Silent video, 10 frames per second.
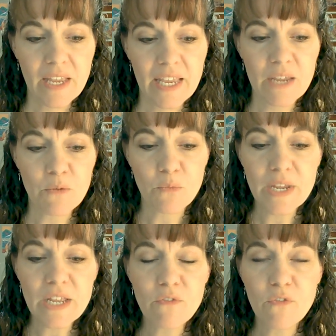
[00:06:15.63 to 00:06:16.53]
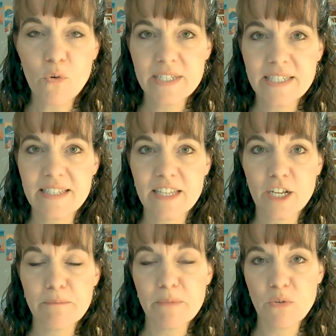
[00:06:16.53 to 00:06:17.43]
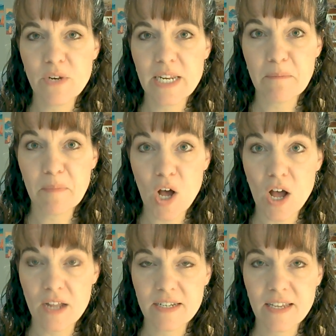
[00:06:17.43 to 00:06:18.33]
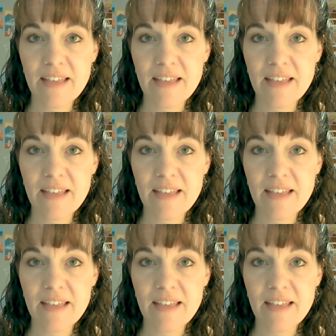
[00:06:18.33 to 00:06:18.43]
it reinforces the community bond.